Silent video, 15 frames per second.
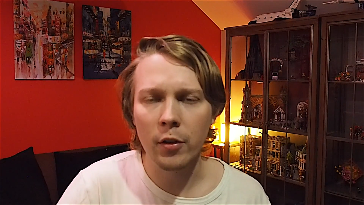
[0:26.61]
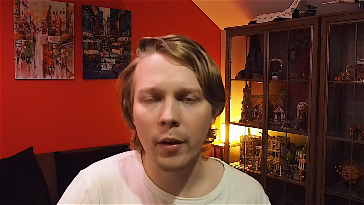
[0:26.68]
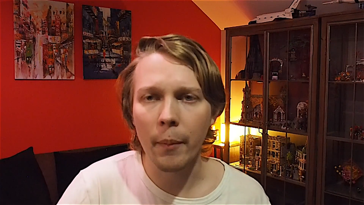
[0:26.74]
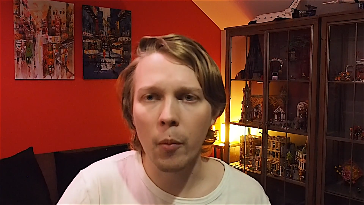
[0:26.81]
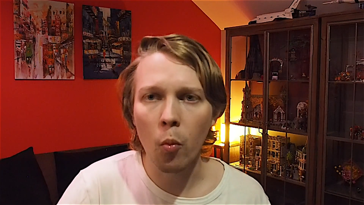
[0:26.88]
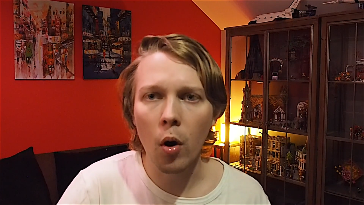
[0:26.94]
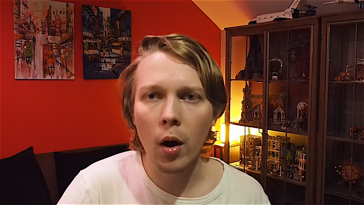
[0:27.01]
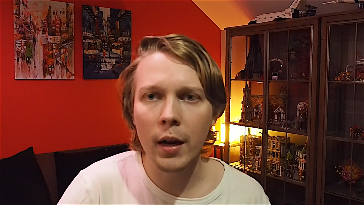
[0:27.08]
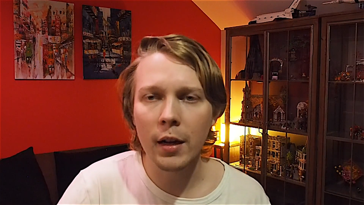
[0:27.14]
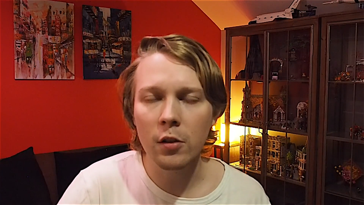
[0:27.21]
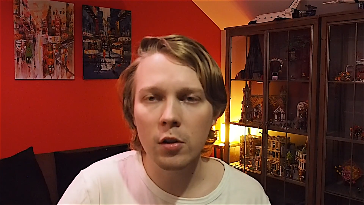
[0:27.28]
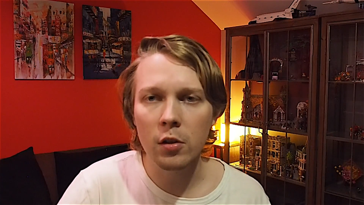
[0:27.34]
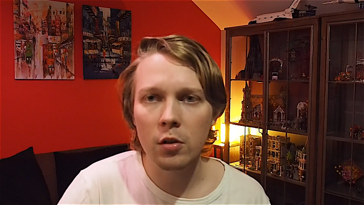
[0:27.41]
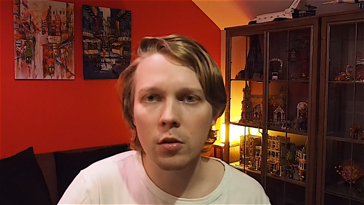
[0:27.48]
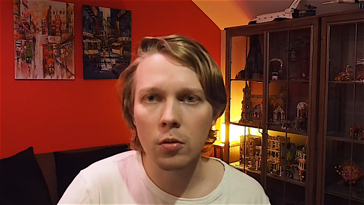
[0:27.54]
I've been wanting
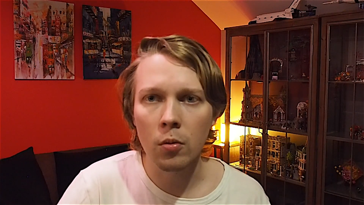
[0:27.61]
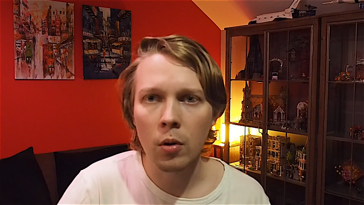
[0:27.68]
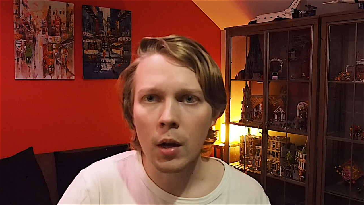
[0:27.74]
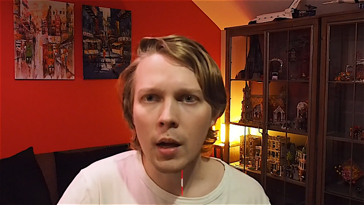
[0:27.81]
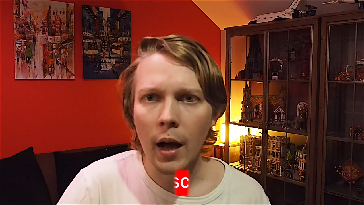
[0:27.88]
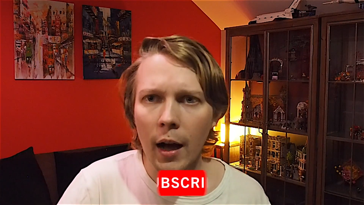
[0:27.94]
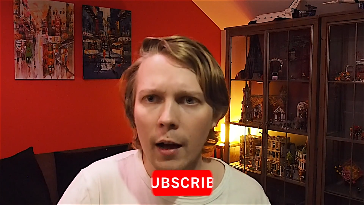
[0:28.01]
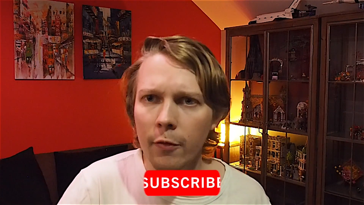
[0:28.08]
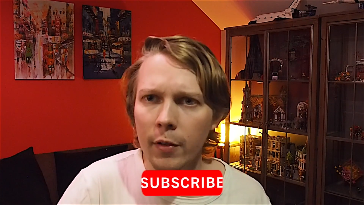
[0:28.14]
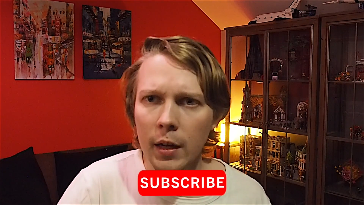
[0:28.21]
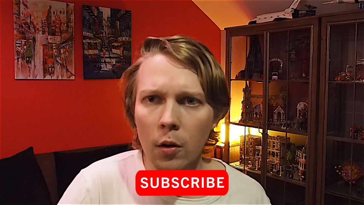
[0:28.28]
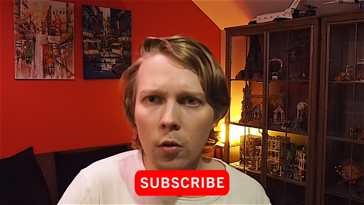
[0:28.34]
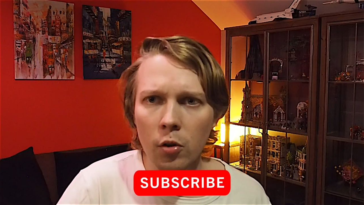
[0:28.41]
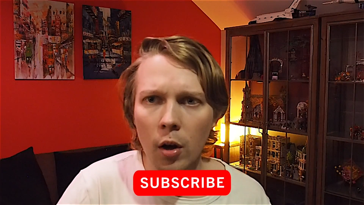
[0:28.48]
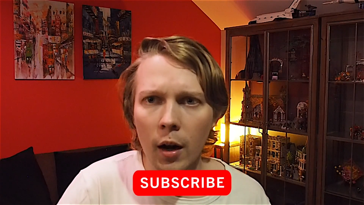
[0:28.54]
to do a
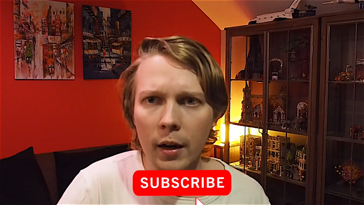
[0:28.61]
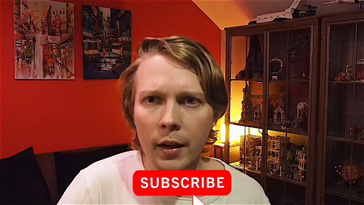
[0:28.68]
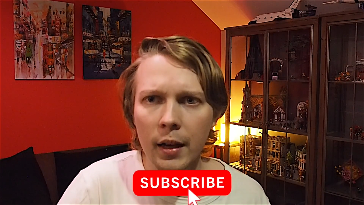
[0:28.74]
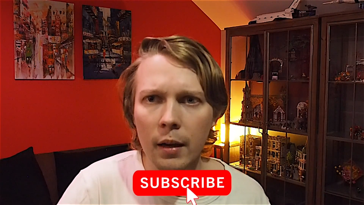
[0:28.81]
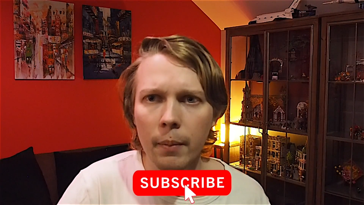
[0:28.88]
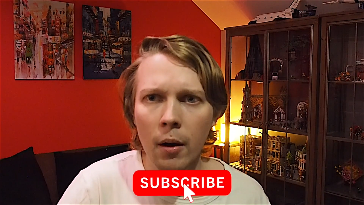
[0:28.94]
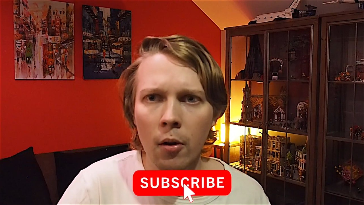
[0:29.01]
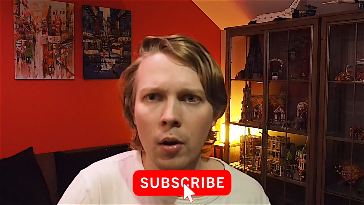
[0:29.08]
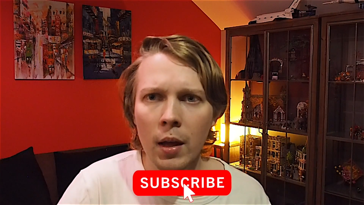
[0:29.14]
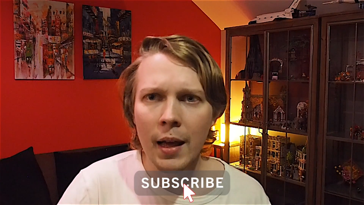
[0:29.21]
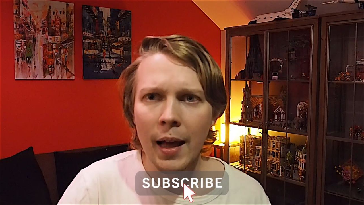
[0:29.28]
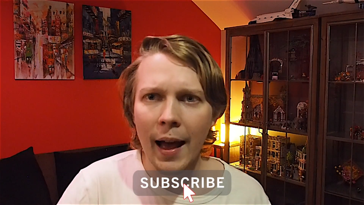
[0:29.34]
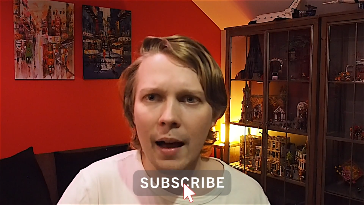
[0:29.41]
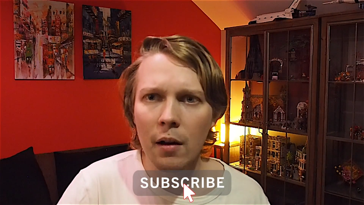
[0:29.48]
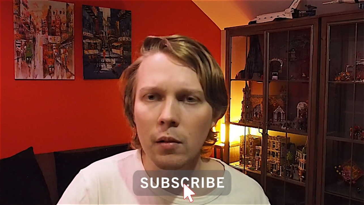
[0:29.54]
video talking about
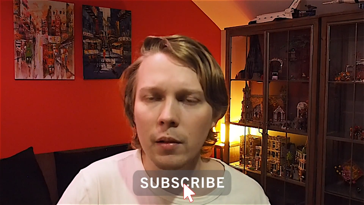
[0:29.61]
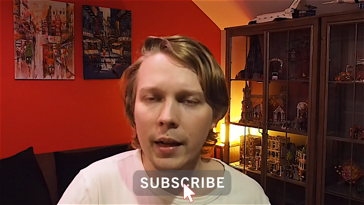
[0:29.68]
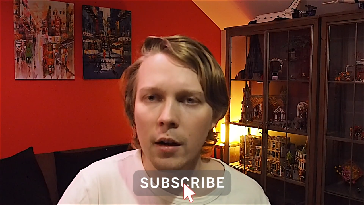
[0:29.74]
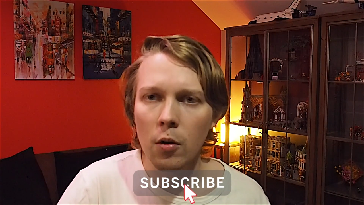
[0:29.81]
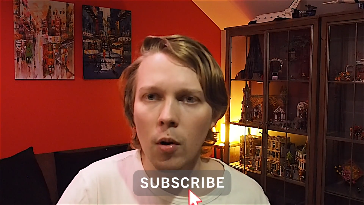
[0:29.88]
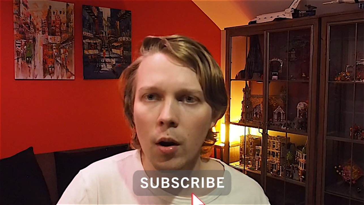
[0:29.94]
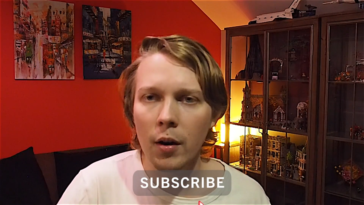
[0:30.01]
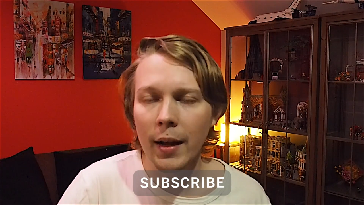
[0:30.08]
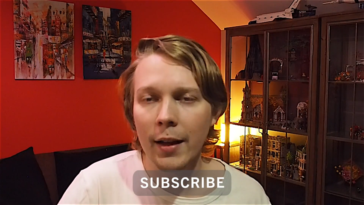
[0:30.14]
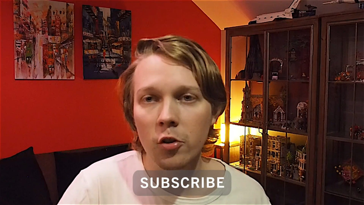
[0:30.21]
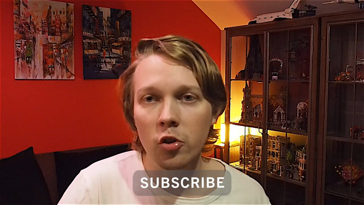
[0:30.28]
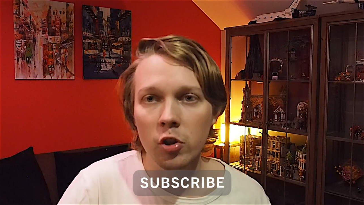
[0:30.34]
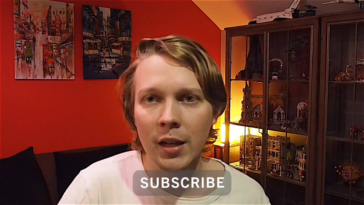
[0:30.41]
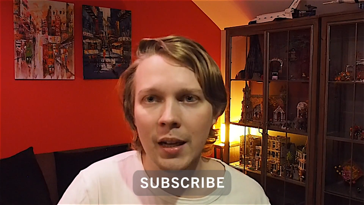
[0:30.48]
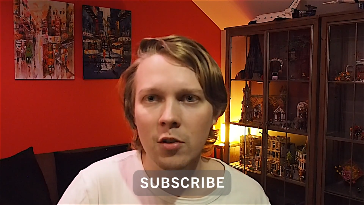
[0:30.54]
how LEGO art has
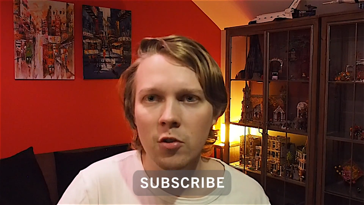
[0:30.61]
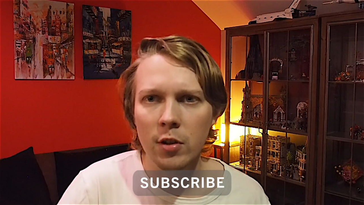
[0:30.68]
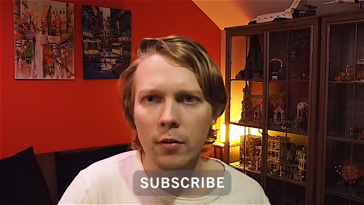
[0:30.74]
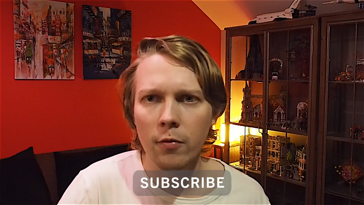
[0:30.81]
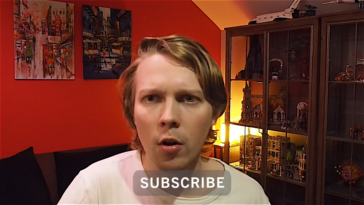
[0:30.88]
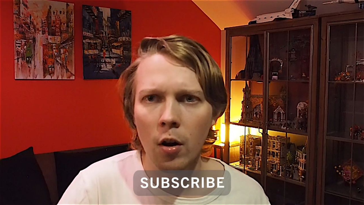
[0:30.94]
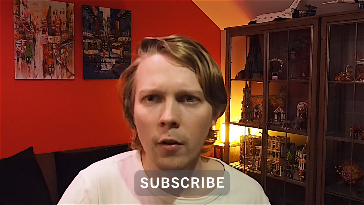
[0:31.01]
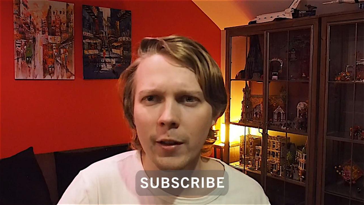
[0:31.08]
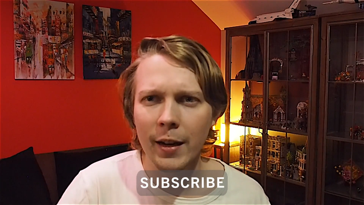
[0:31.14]
changed and evolved,